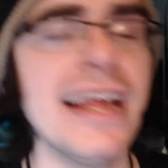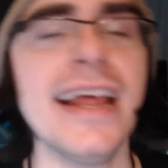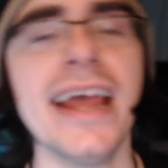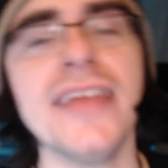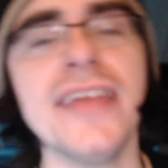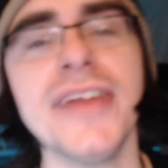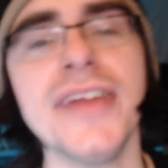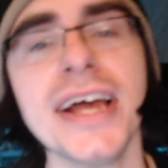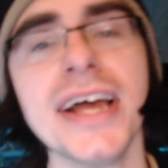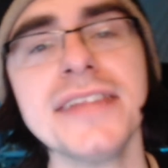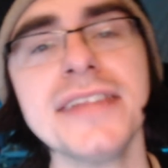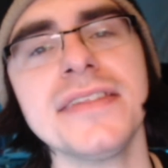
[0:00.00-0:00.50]

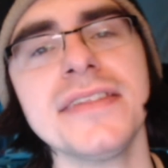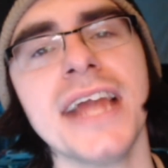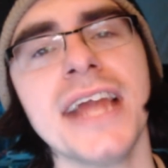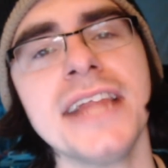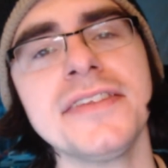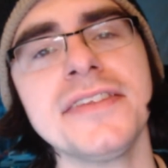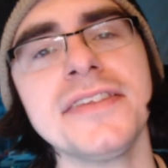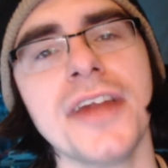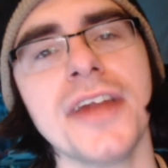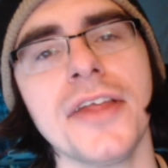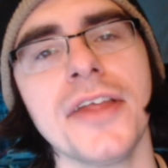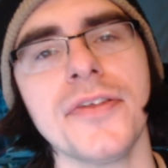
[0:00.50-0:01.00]
And
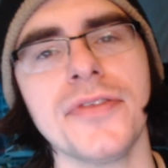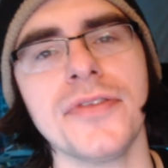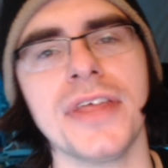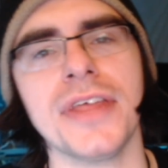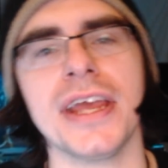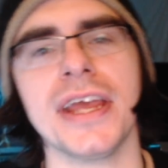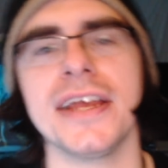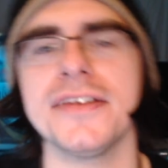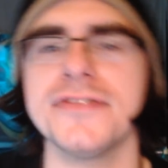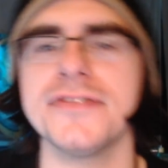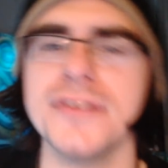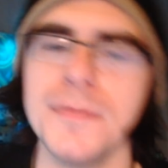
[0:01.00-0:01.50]
that's another
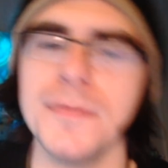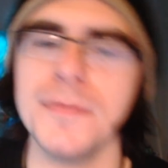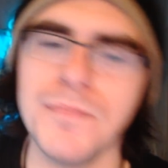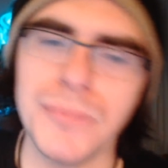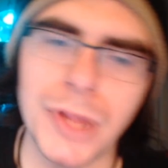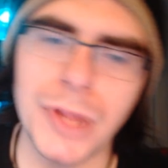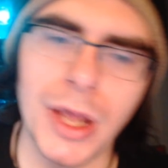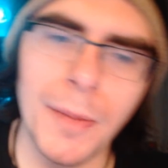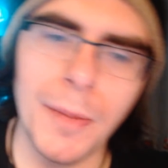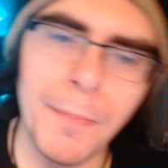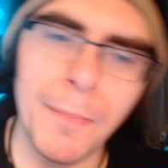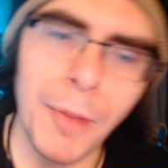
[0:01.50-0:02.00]
thing is
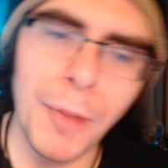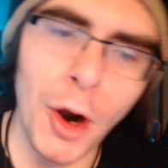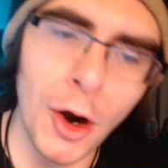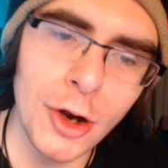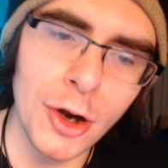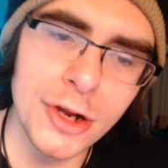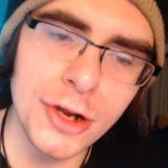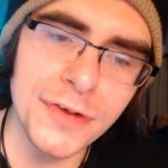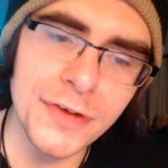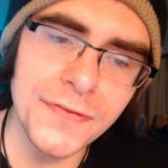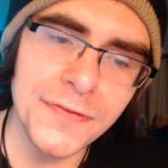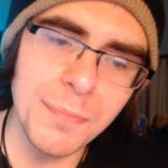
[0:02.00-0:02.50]

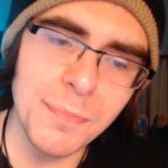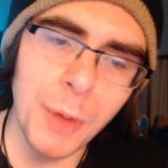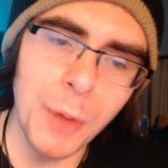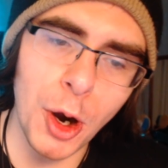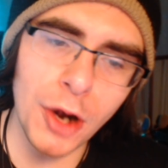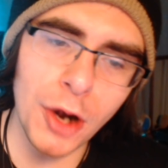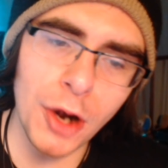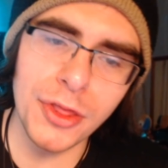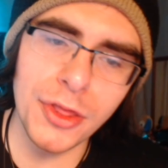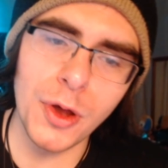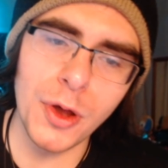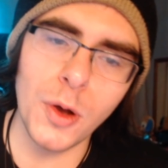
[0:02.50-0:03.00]
part of
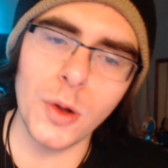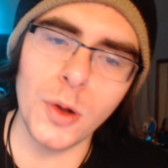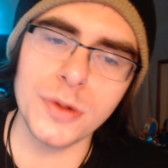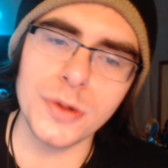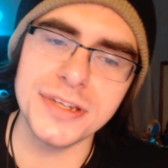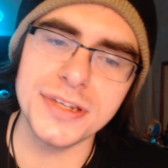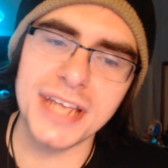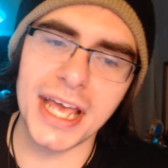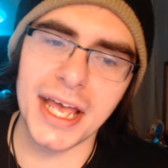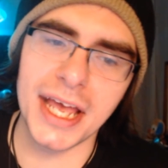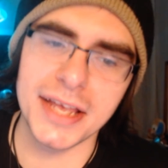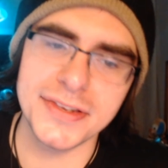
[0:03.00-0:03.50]
the whole
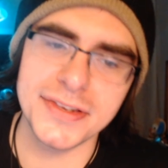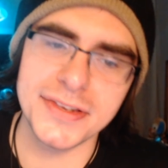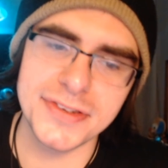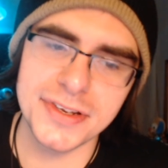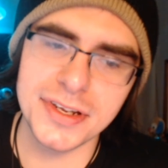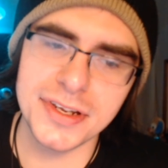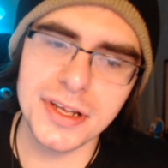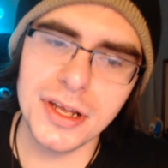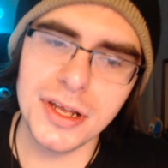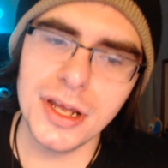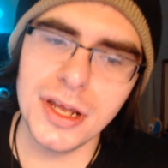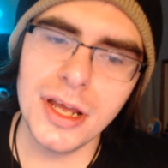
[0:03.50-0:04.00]
test.
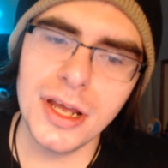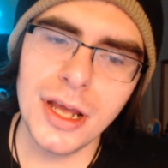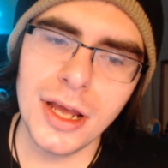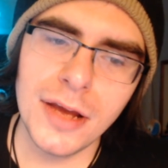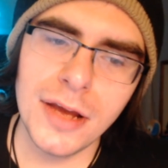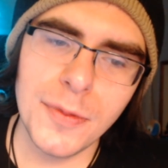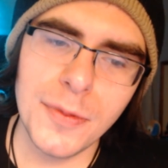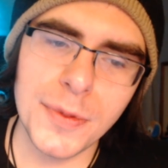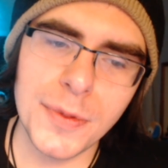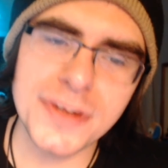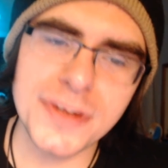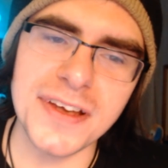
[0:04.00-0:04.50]

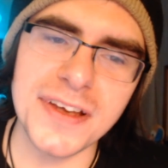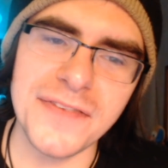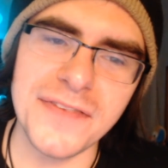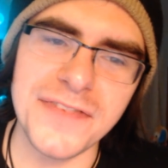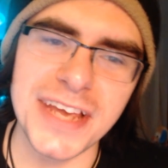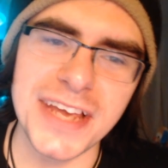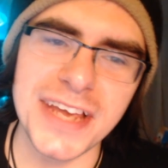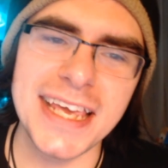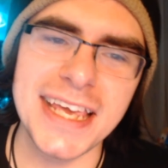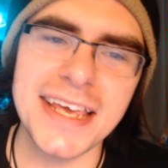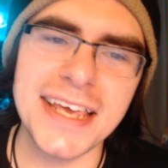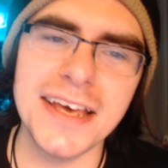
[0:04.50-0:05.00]
What's up,
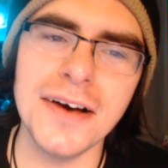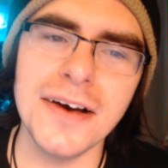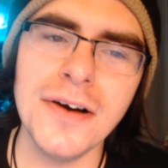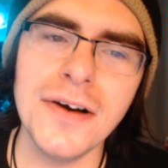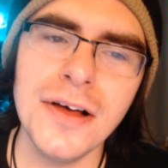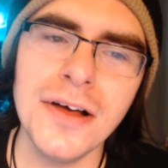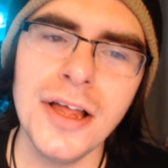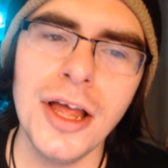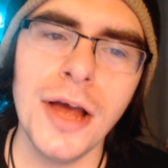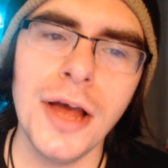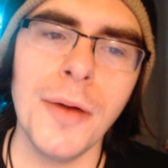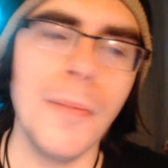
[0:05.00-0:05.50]
Vicky Hill?
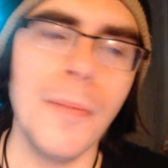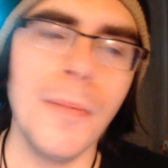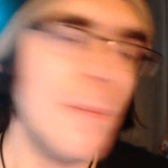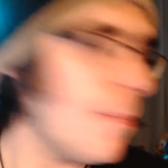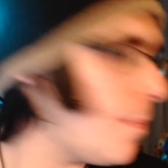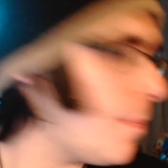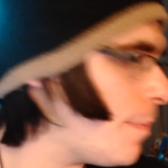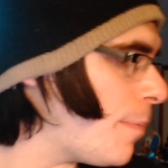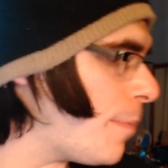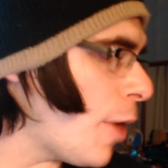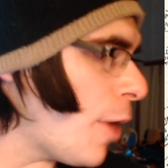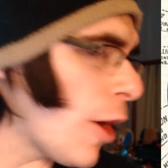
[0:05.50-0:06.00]

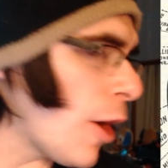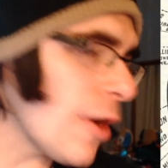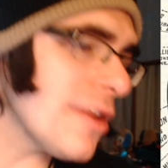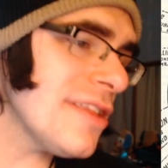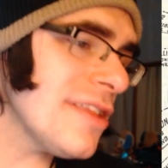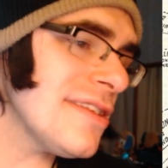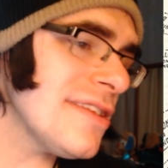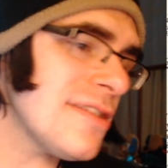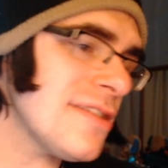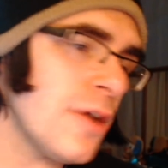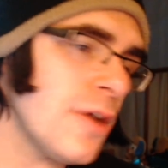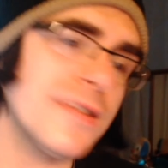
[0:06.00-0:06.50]
Part of
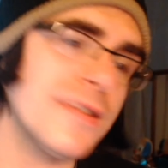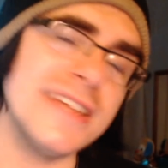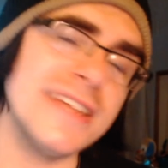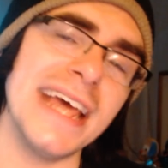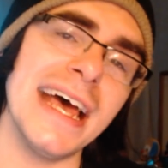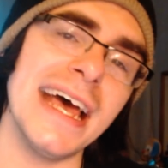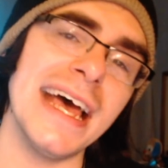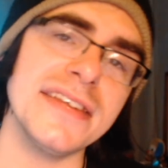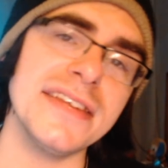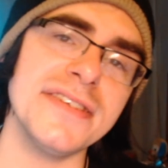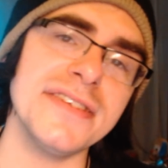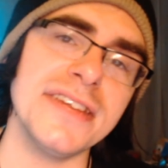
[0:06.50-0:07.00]
this whole
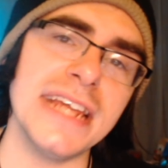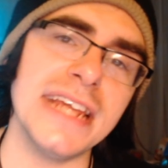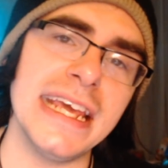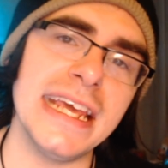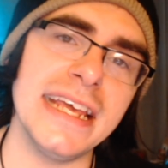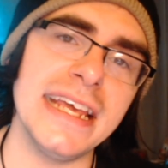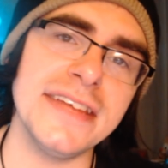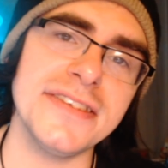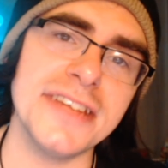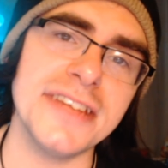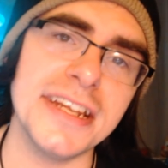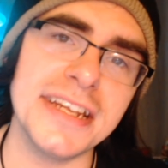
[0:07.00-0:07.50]
test
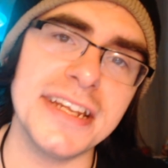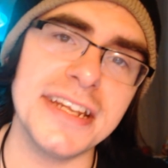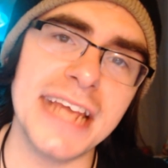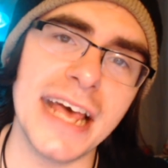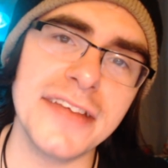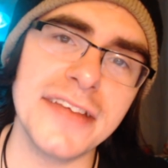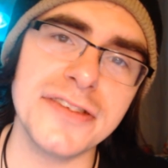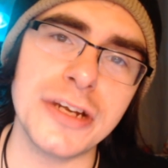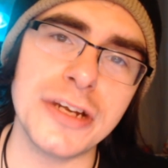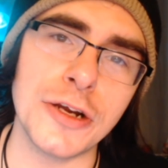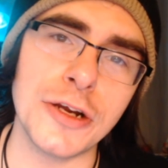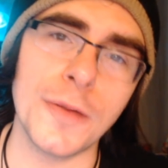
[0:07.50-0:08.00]
is to
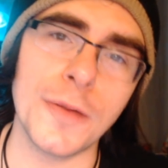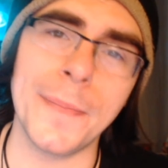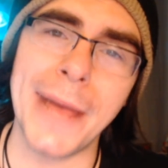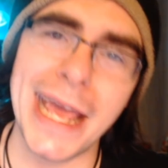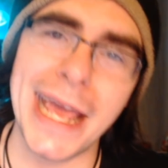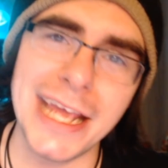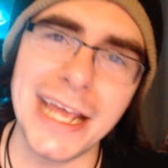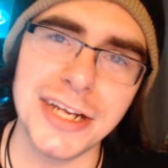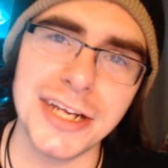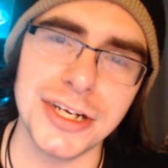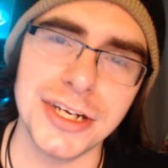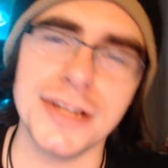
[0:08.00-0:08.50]
test your
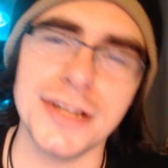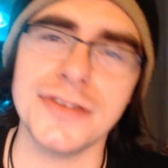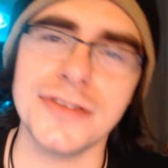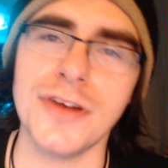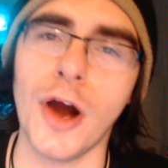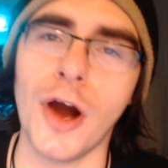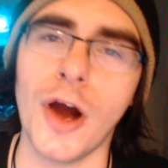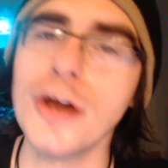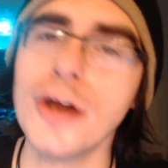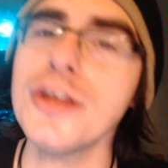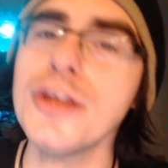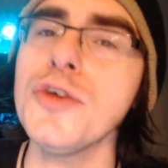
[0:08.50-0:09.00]
patience.
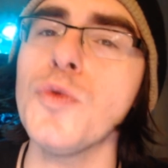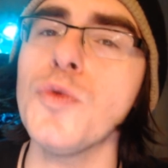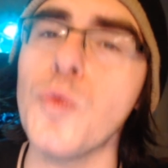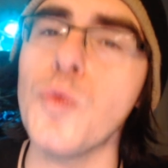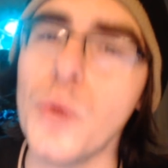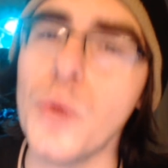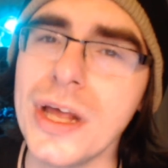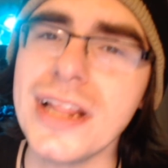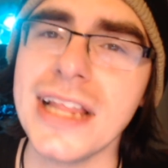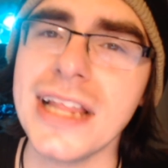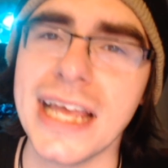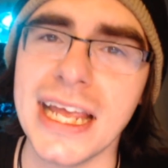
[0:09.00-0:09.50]
Are you
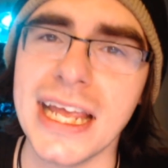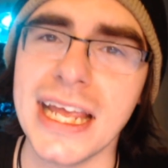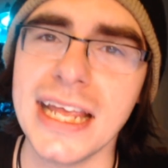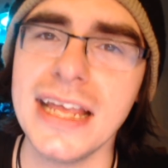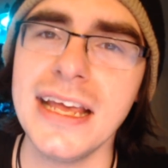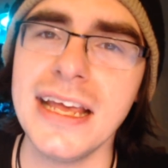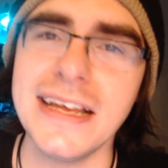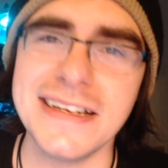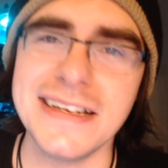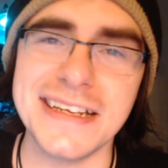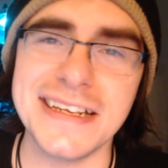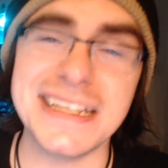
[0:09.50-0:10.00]
willing
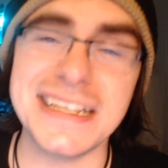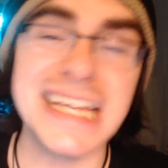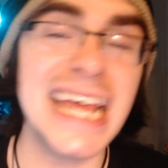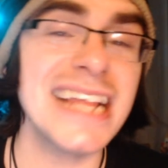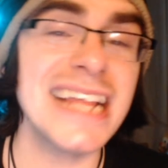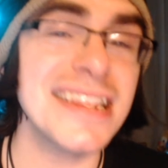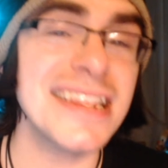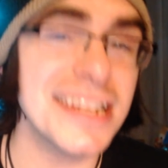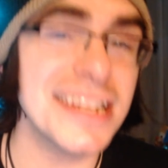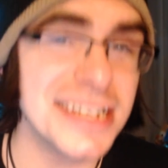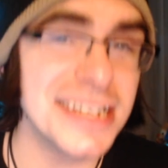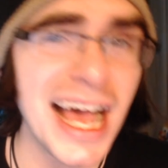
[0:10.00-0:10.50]
to
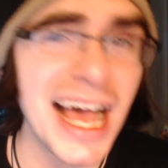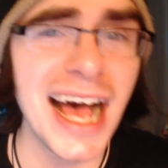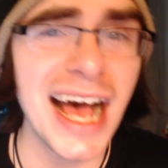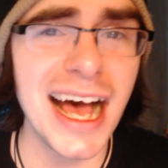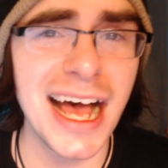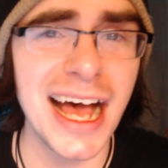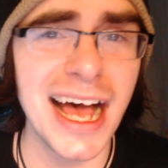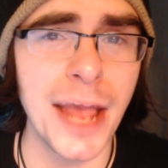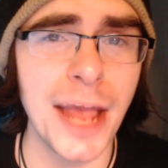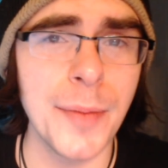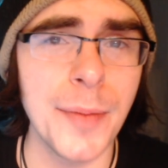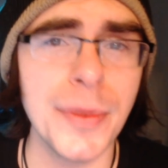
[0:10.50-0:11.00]
take the
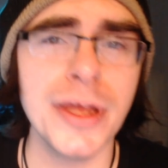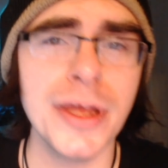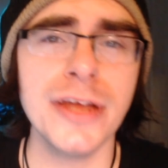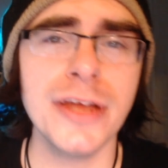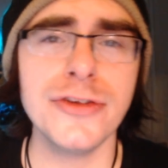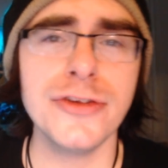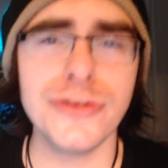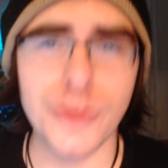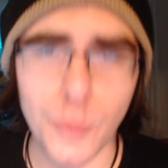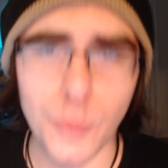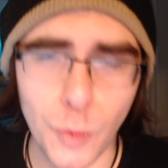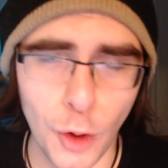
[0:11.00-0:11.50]
time
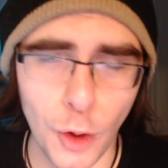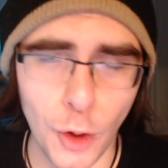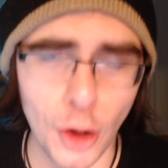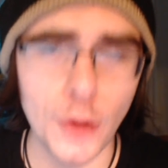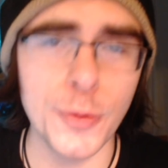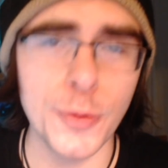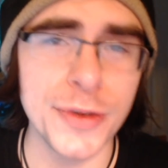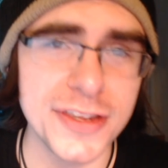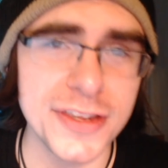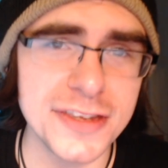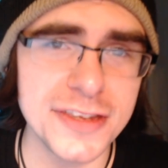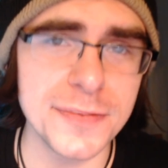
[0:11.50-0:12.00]
to work
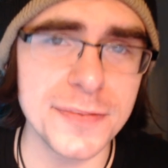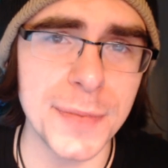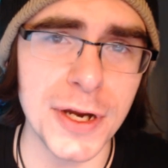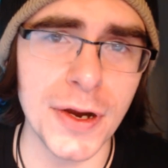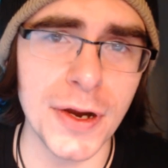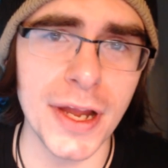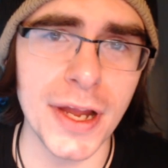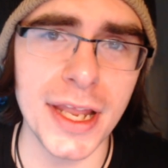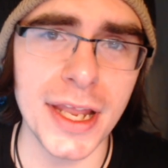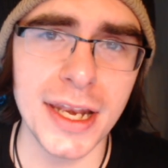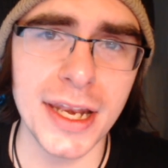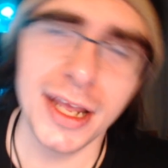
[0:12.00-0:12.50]
with
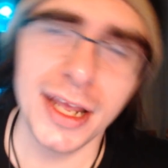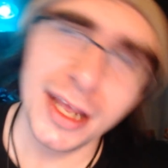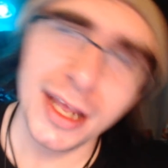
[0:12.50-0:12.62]
spirit?